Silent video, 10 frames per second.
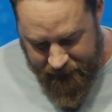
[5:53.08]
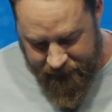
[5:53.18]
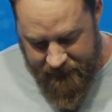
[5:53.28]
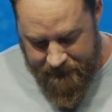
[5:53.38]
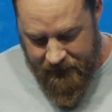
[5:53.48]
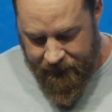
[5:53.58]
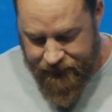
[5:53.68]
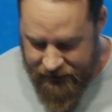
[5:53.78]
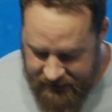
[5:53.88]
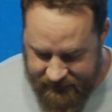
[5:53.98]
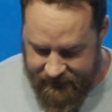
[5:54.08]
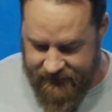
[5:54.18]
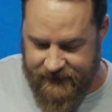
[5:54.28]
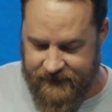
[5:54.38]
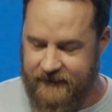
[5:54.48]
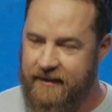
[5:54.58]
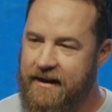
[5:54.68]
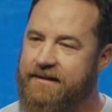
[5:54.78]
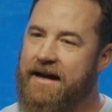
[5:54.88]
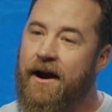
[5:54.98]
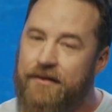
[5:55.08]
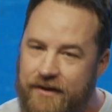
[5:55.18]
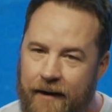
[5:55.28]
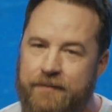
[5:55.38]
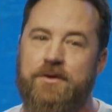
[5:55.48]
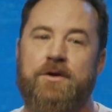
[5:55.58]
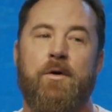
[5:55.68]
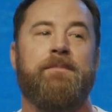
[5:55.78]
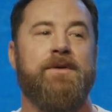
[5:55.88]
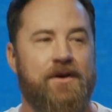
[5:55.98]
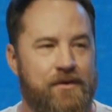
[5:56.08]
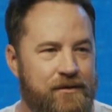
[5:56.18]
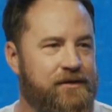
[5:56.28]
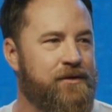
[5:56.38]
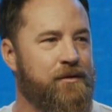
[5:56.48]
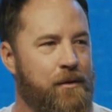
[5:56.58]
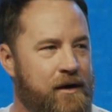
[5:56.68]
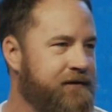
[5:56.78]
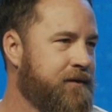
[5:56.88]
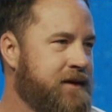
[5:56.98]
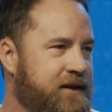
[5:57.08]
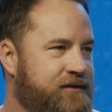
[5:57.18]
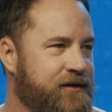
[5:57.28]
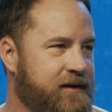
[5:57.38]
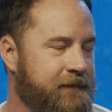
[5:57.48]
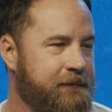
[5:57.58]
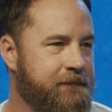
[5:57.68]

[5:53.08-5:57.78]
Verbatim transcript: of, of Jesus. It's our job to equip you to do the work of the ministry.